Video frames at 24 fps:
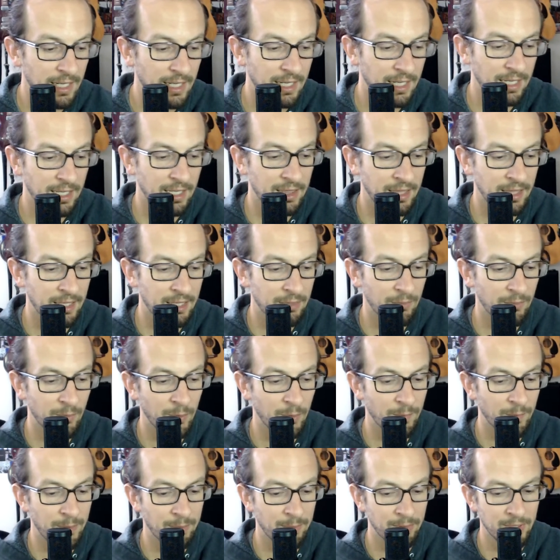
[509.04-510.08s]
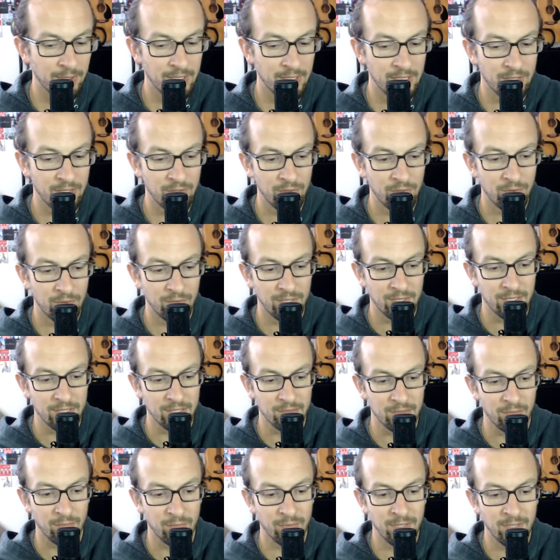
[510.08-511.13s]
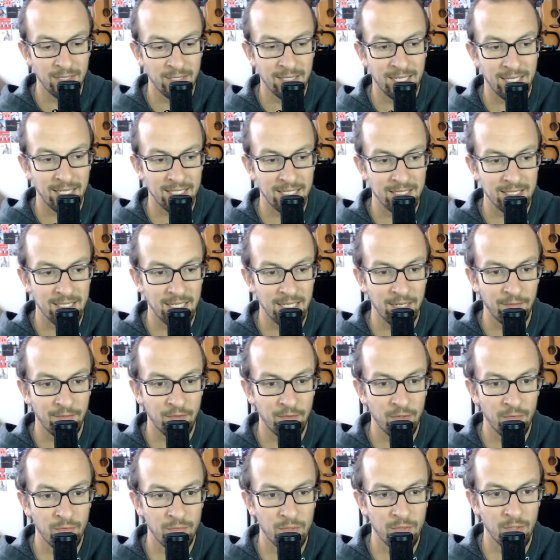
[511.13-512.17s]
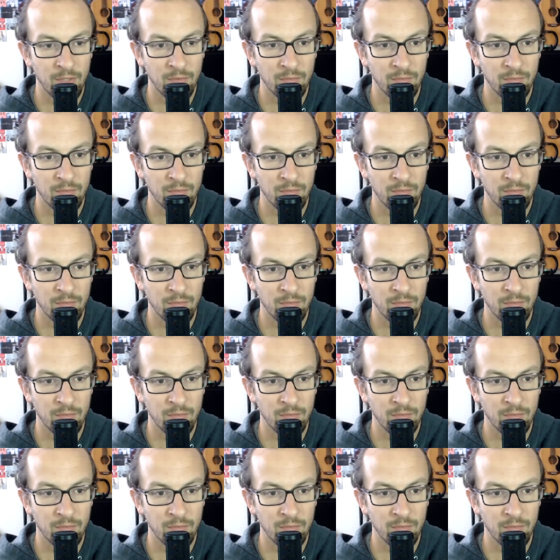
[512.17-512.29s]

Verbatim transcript: I think what people need to do is realize that if you